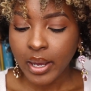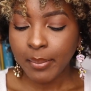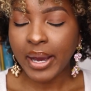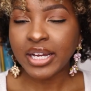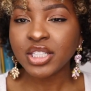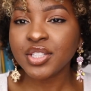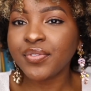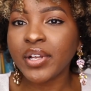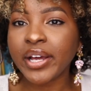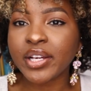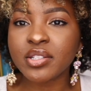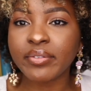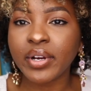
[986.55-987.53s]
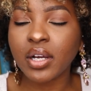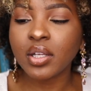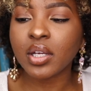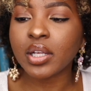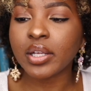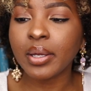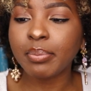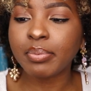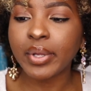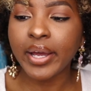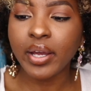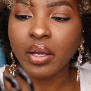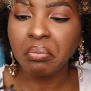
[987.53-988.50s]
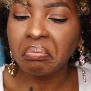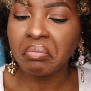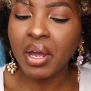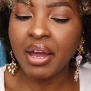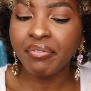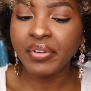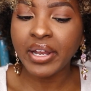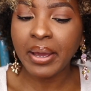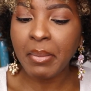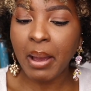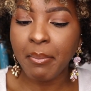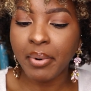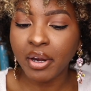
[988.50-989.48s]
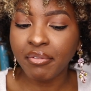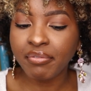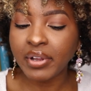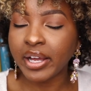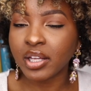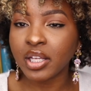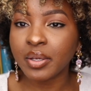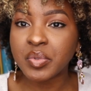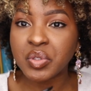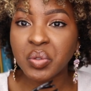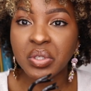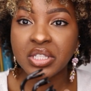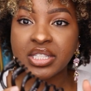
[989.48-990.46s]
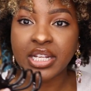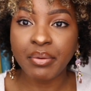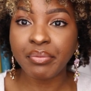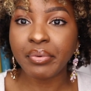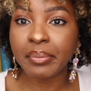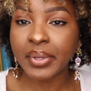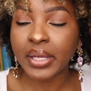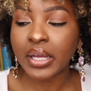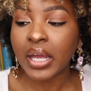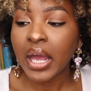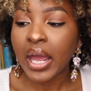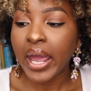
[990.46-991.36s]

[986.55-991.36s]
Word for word: But I just feel like it's a regular clip. Like, I feel like my butterfly clips do the same for me.